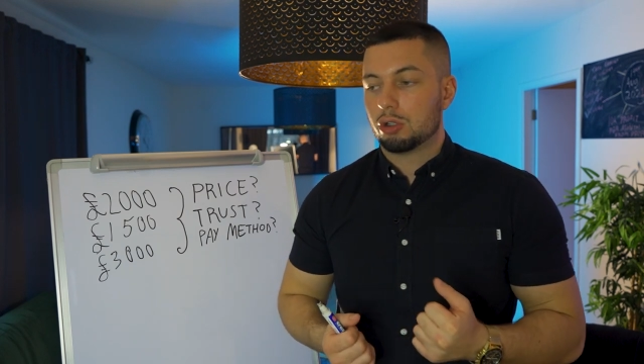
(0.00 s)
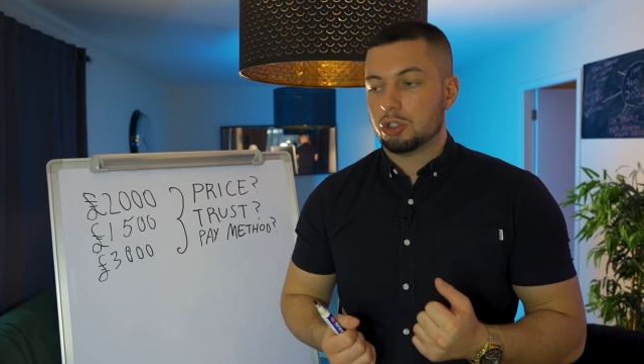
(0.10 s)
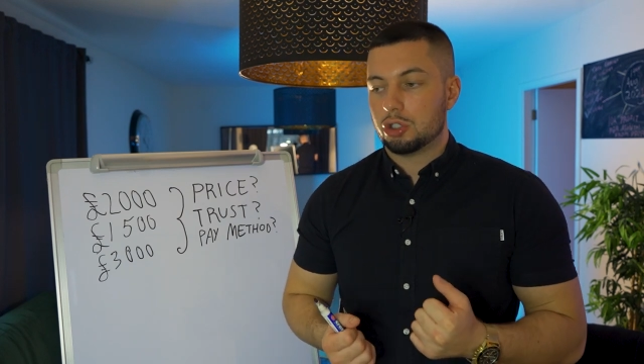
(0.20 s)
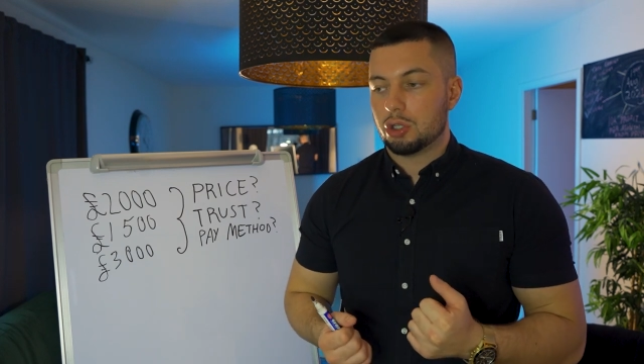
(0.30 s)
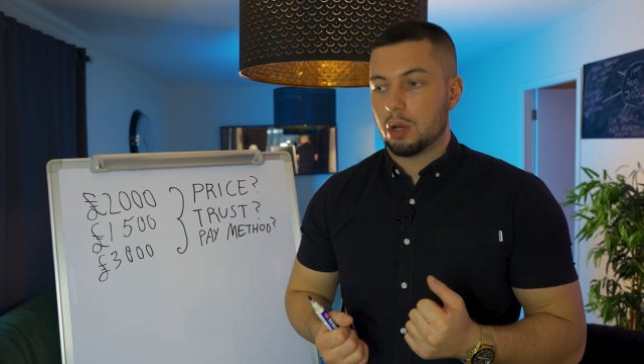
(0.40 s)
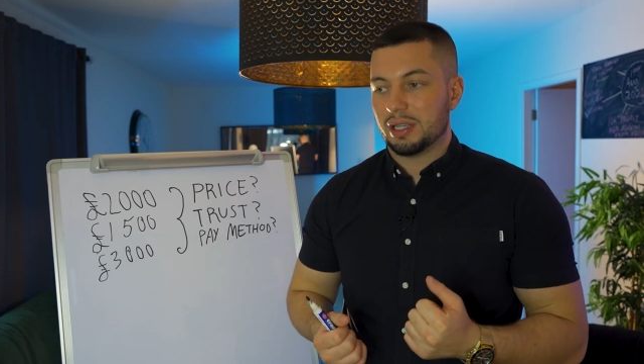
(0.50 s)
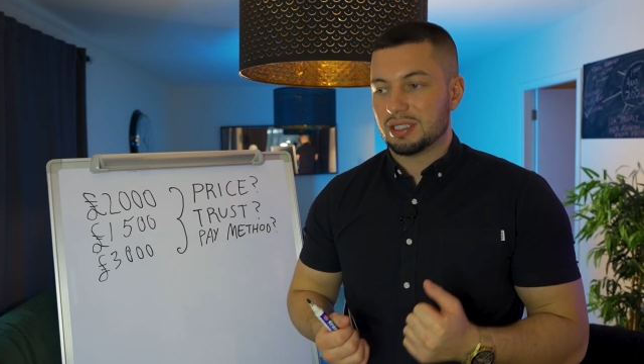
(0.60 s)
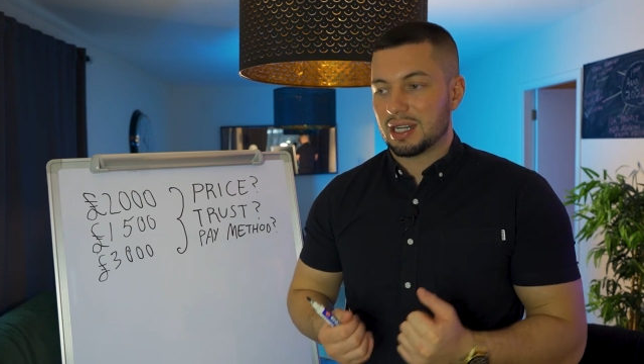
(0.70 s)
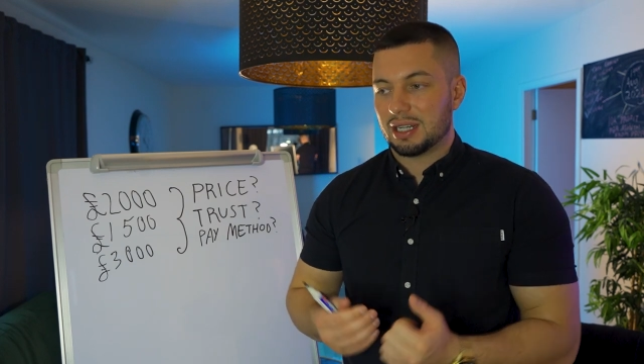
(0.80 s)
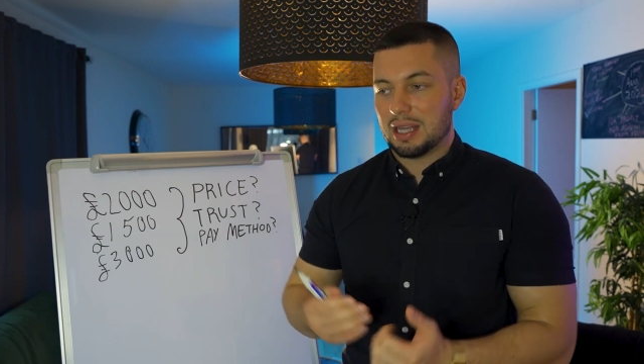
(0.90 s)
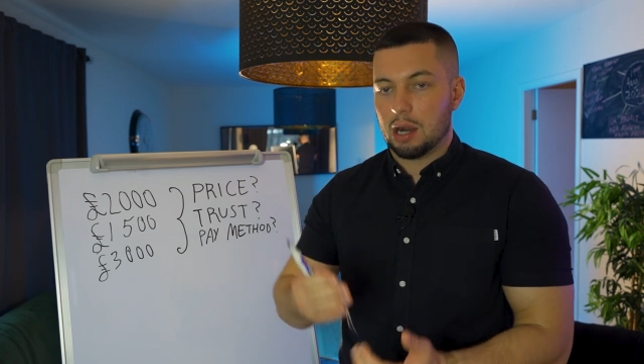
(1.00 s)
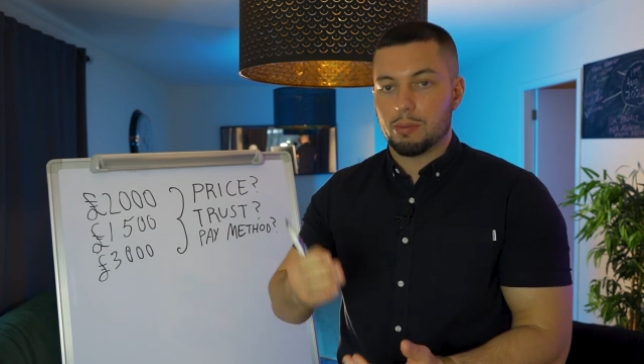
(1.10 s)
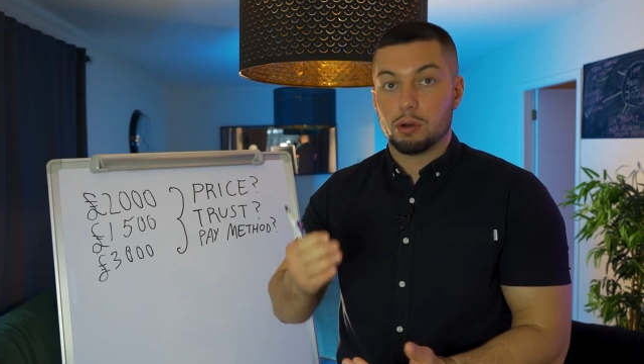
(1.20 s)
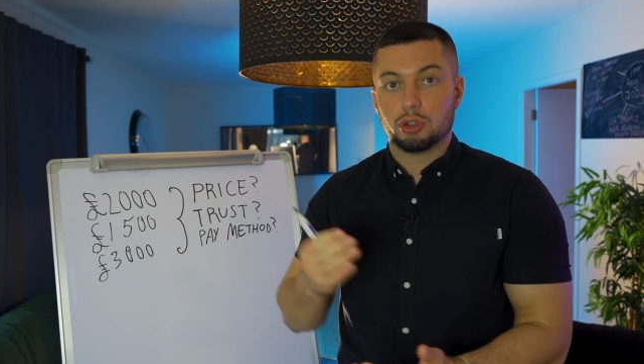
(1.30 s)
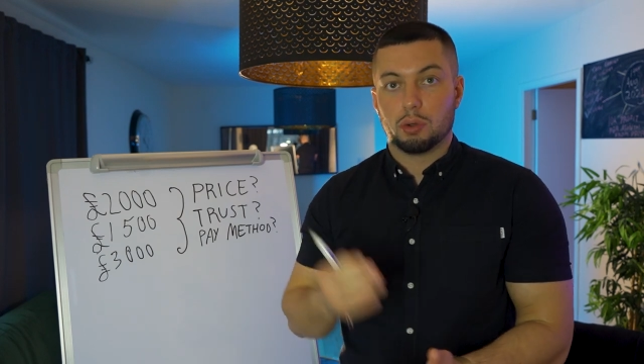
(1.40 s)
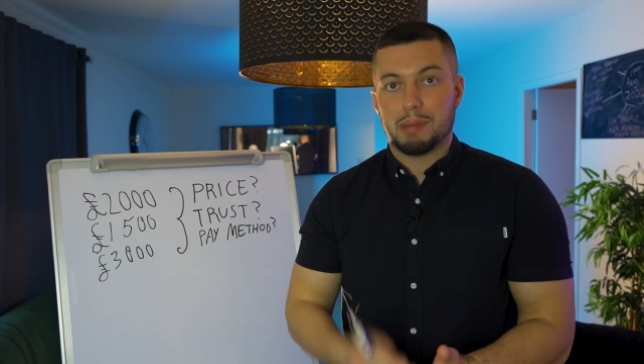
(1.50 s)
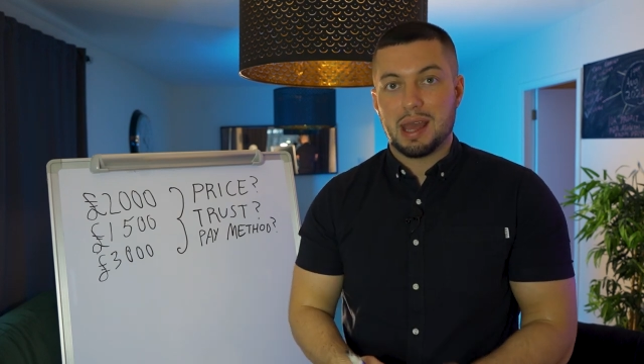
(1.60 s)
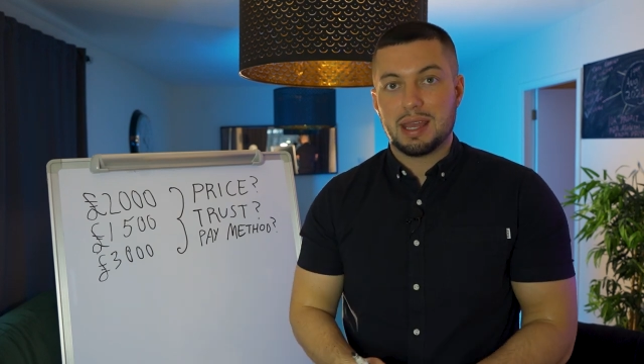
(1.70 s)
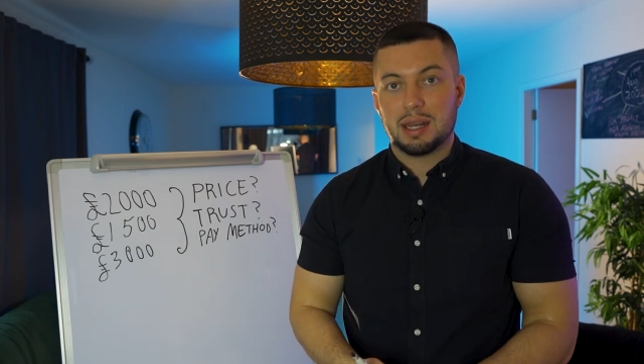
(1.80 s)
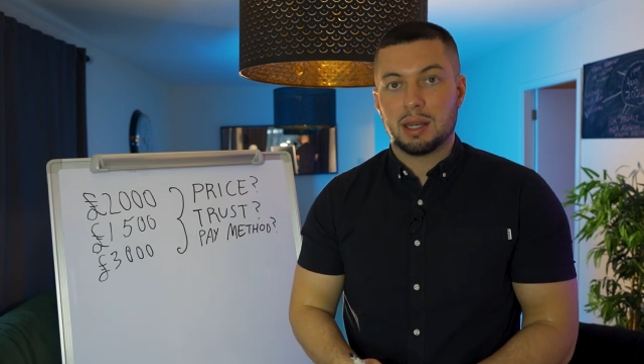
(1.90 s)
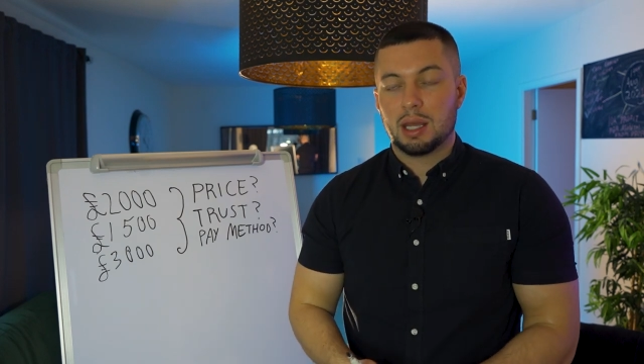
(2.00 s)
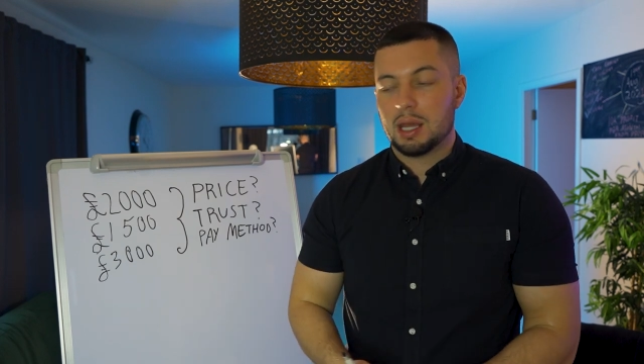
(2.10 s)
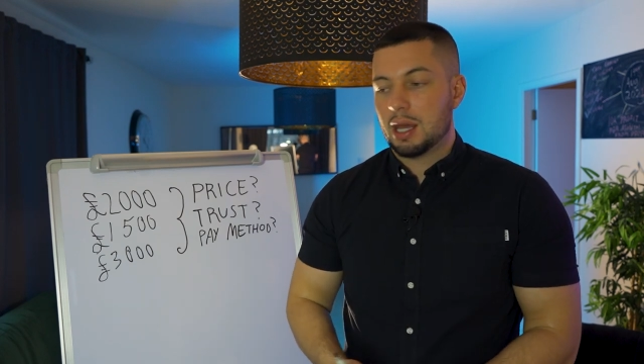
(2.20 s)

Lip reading: because you know exactly how much you're paying.